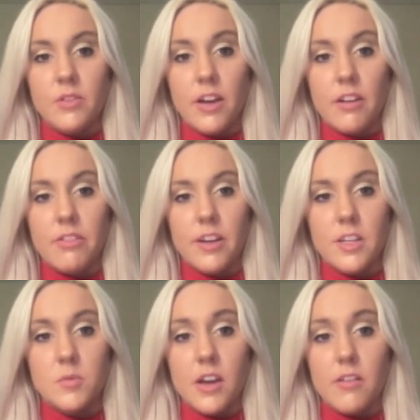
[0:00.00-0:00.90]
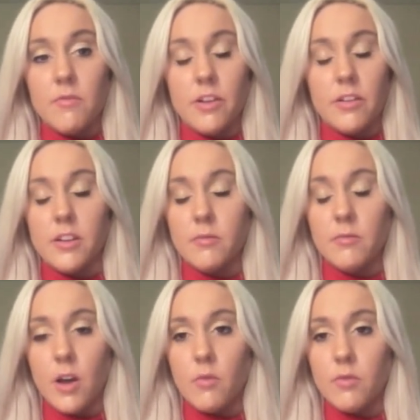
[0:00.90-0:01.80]
a lot of things, but yeah, very
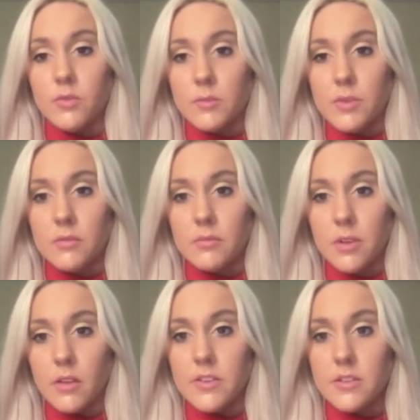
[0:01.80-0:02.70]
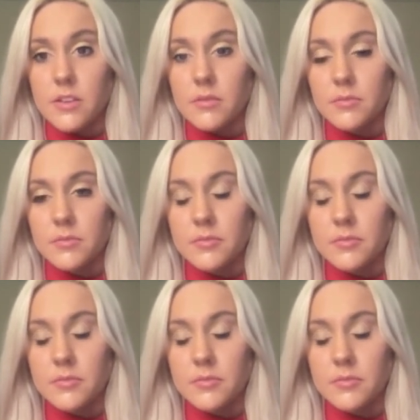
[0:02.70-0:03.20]
helpful to me, obviously.